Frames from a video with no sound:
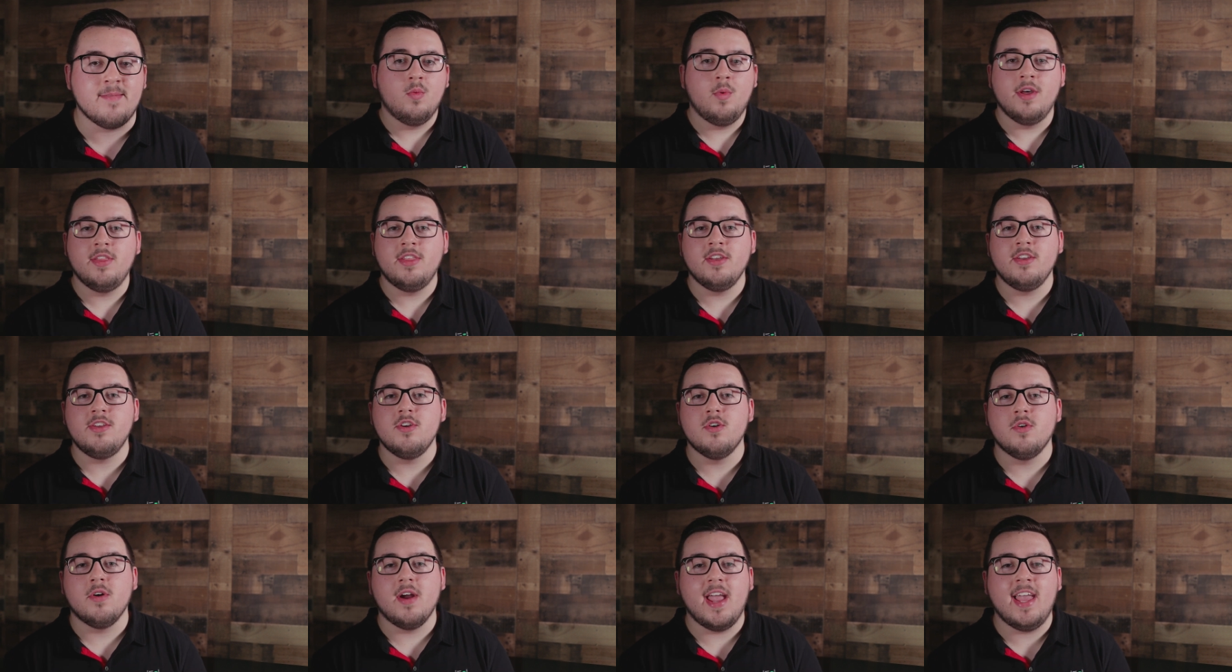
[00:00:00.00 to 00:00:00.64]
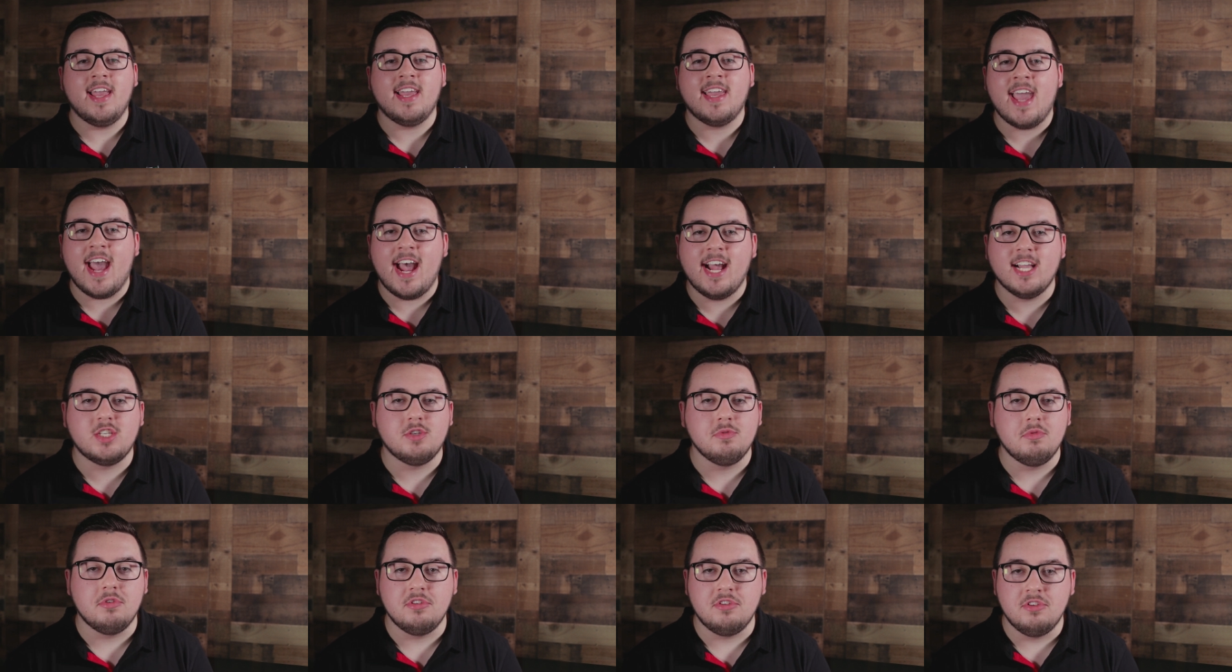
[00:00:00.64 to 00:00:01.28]
Whether you're a
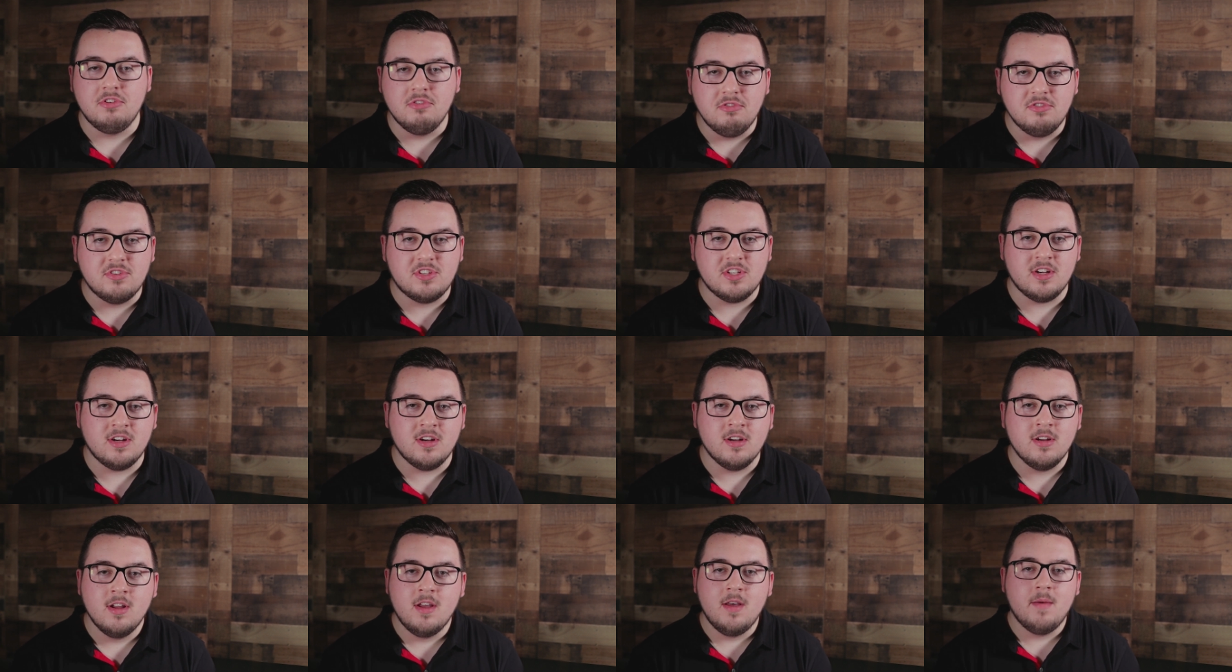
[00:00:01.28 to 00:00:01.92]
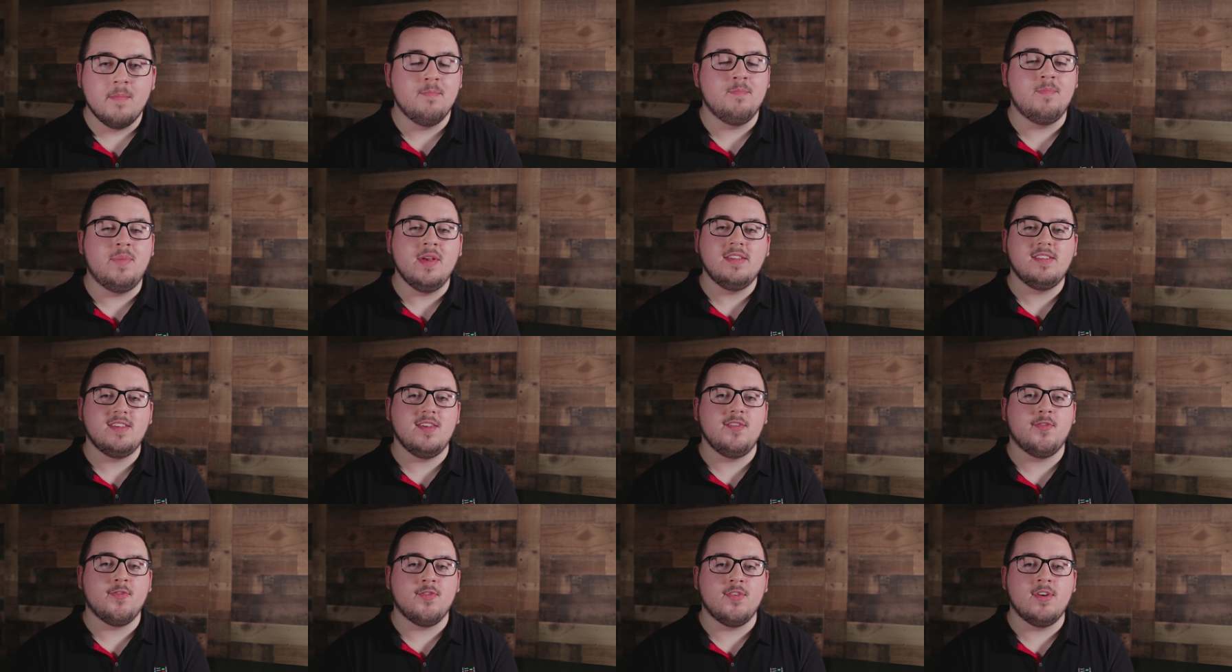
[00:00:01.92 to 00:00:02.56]
casual user,
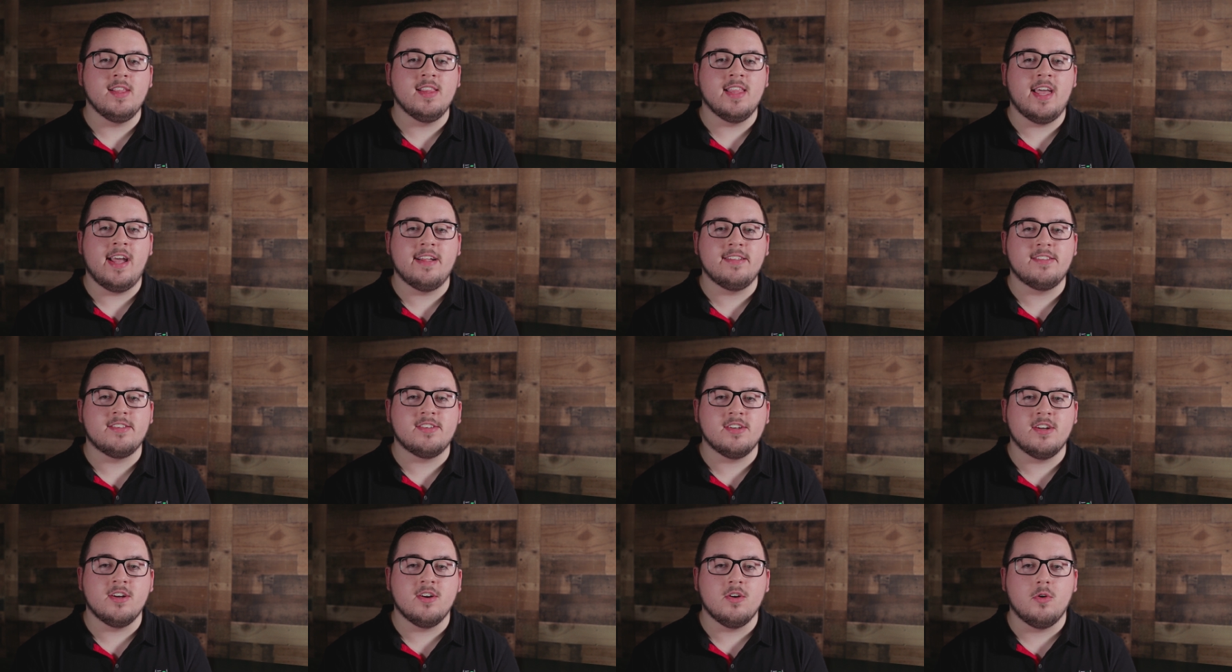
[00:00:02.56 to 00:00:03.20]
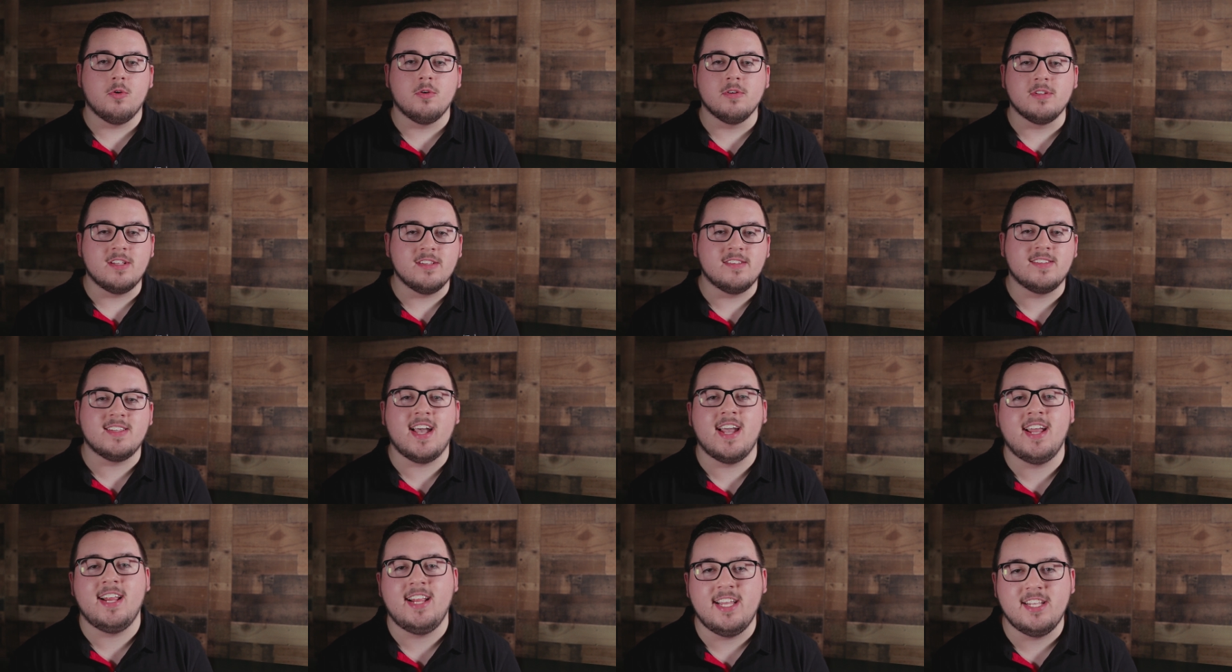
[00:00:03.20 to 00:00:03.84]
busy freelancer, or
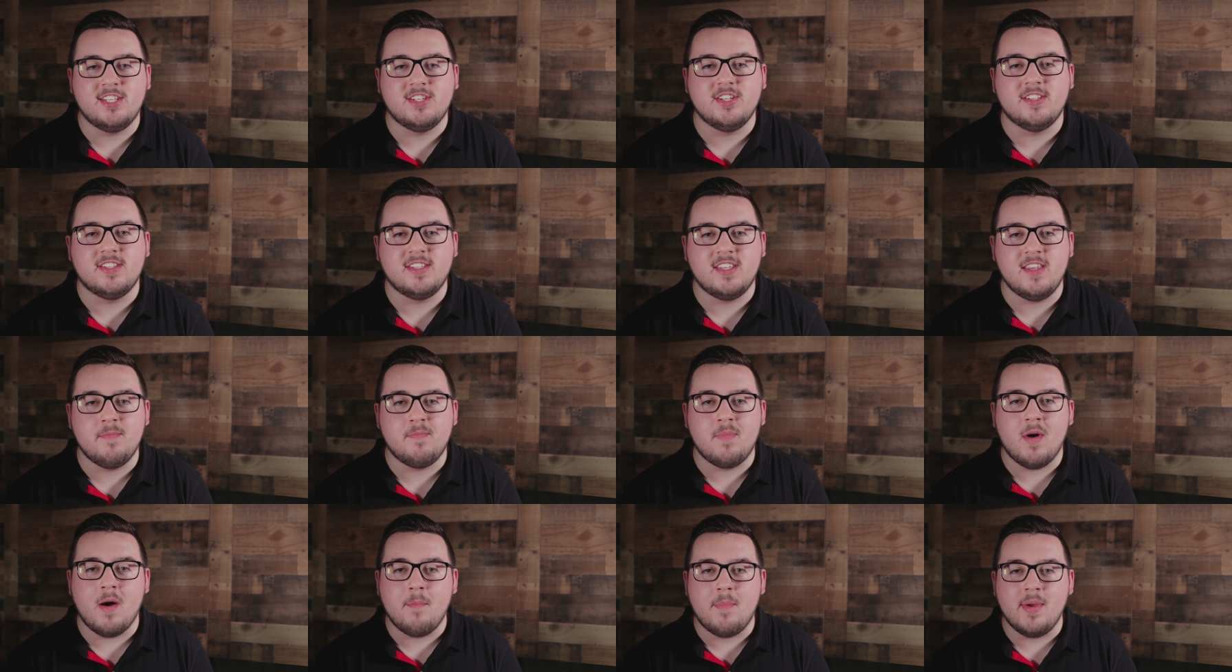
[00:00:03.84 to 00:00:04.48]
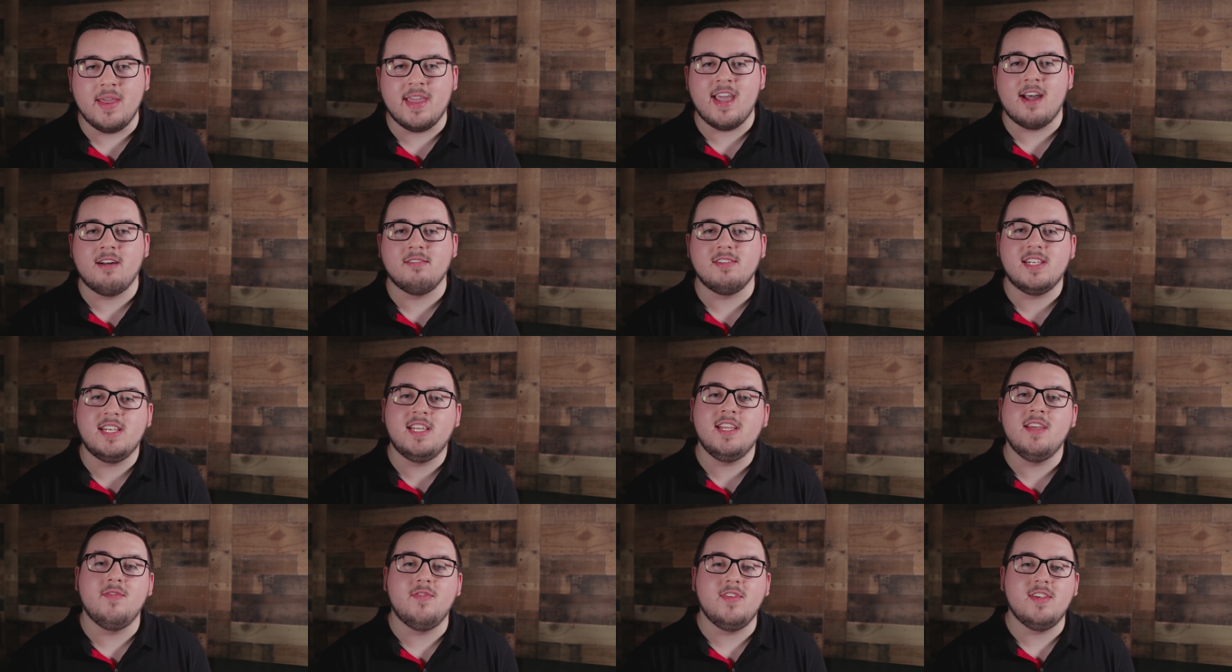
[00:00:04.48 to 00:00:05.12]
design agency pumping out
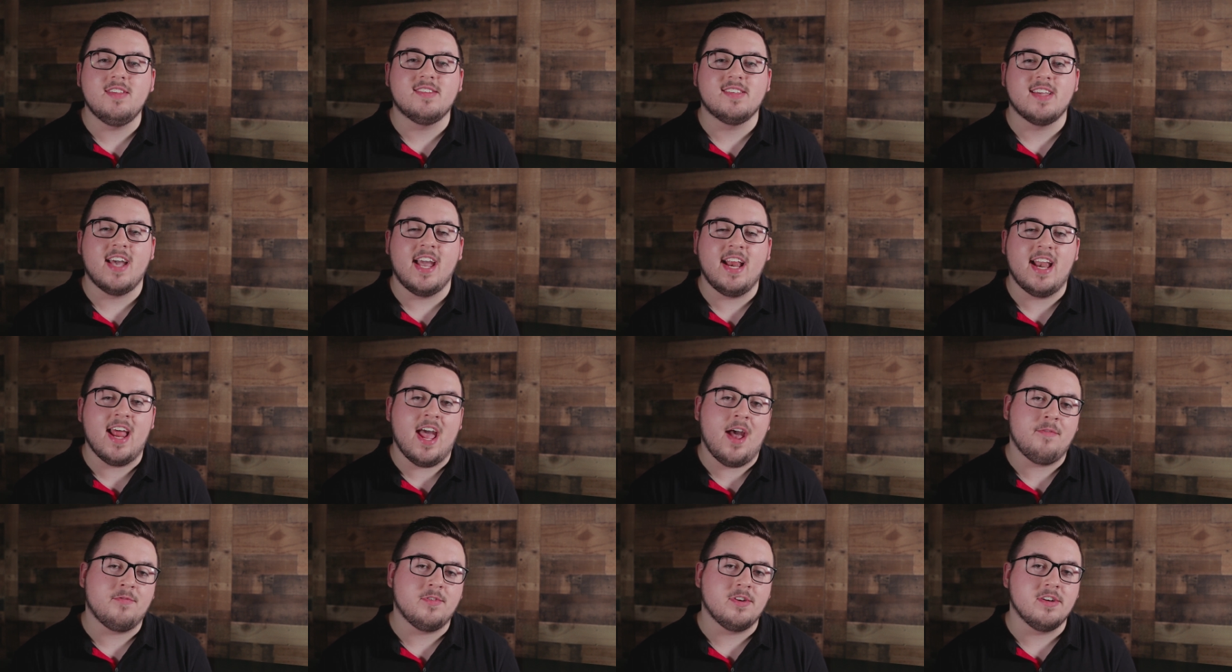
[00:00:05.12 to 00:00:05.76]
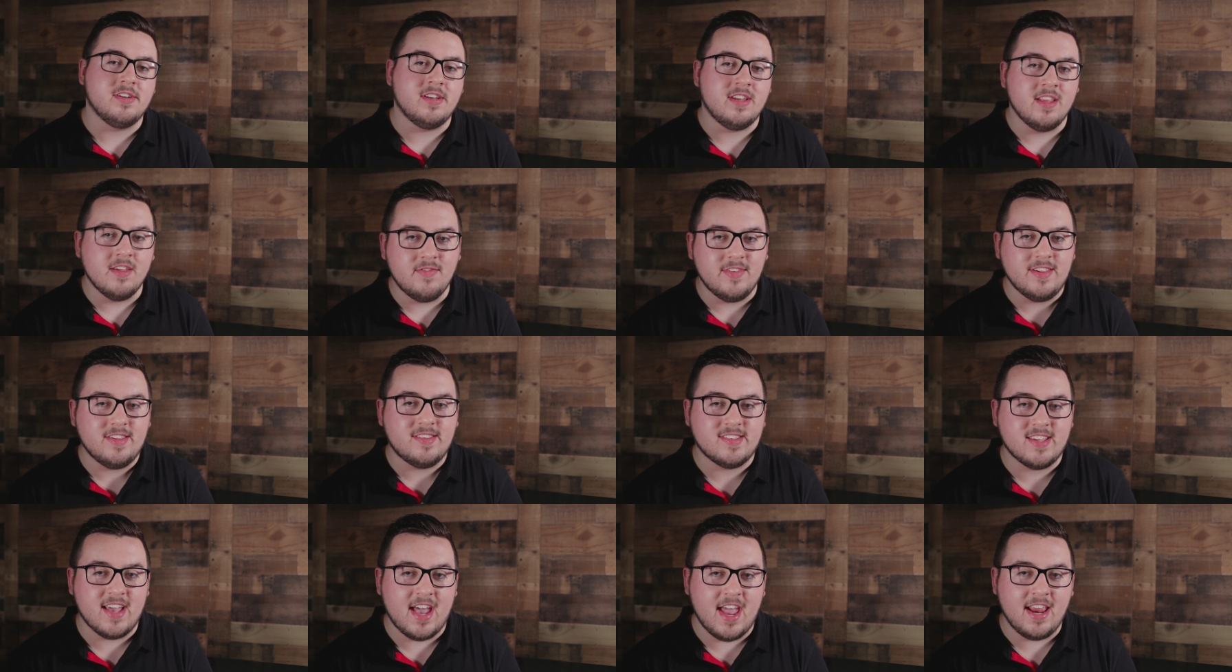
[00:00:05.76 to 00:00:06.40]
Divi site after Divi
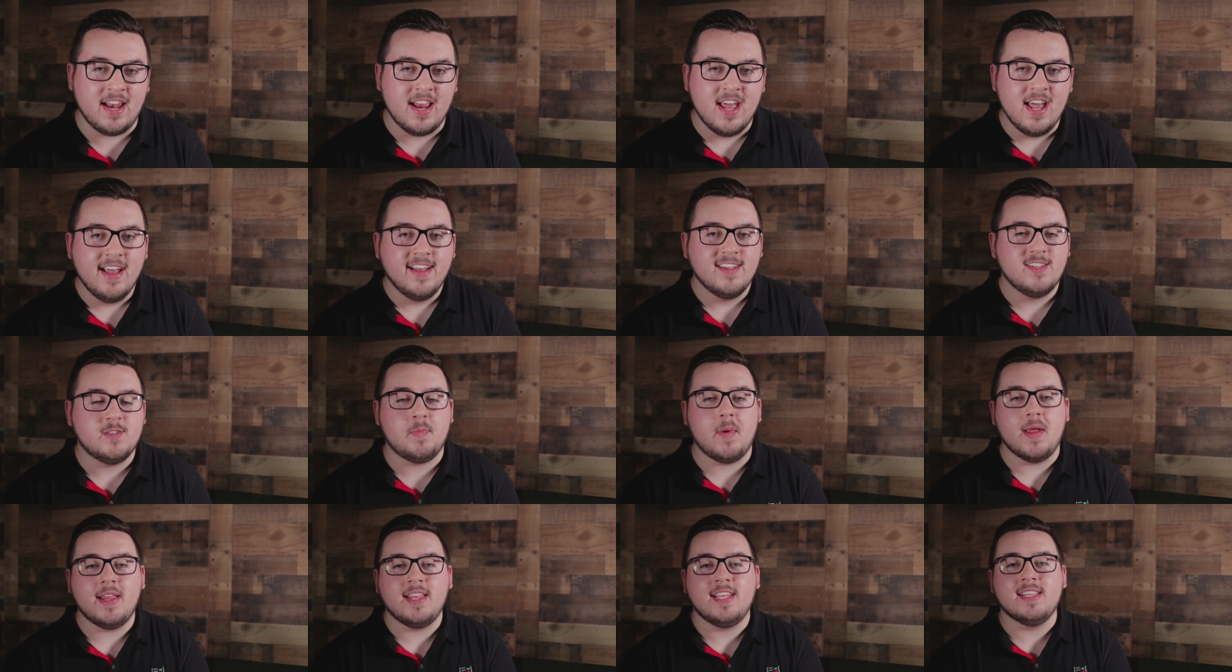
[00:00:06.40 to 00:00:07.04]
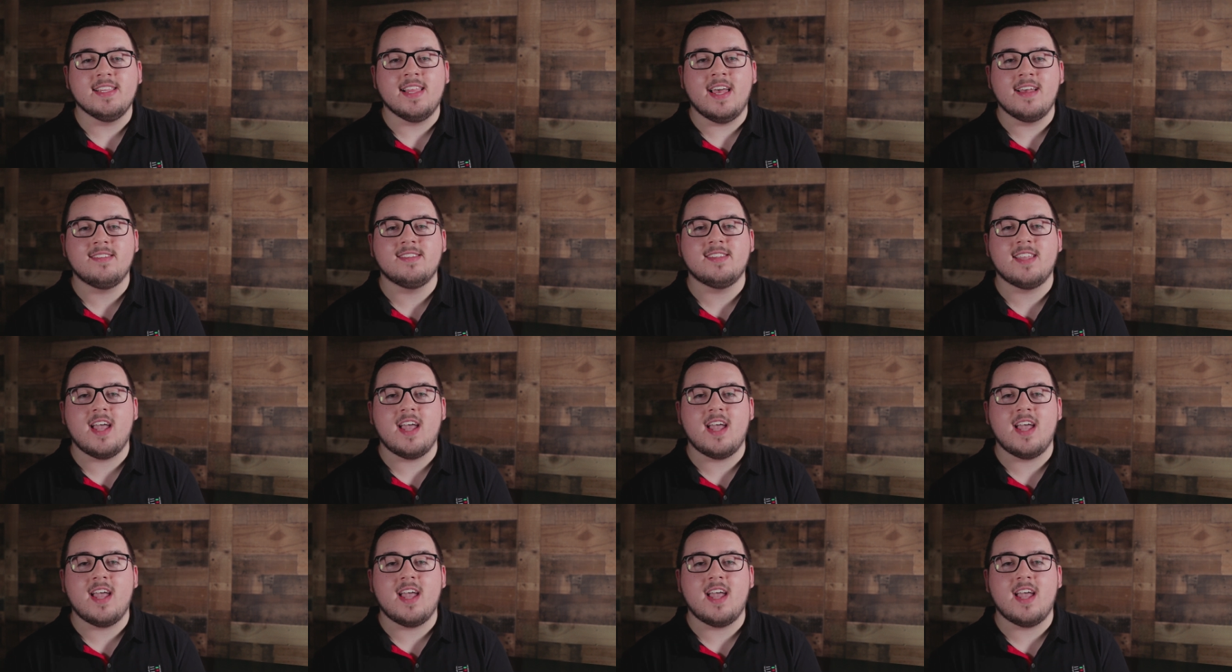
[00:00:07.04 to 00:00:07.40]
site, spending less